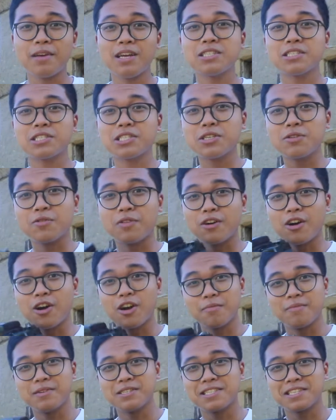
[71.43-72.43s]
into an
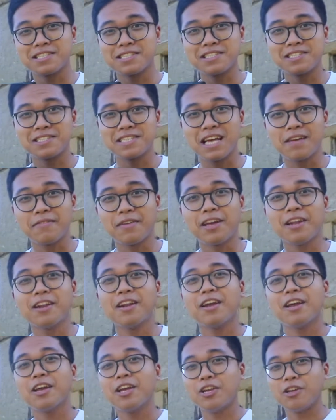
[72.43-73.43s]
RB67,
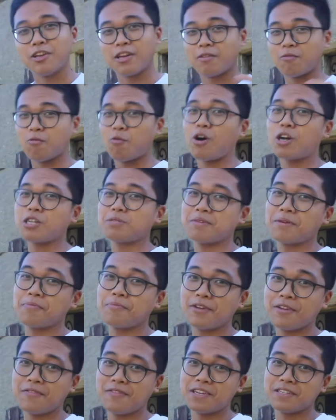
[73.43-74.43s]
you can watch my
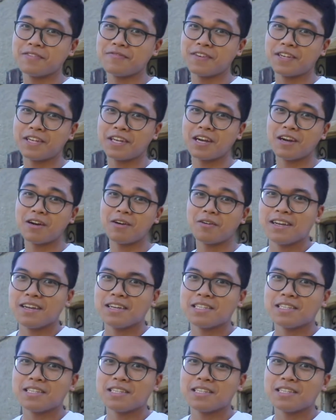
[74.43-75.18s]
previous video.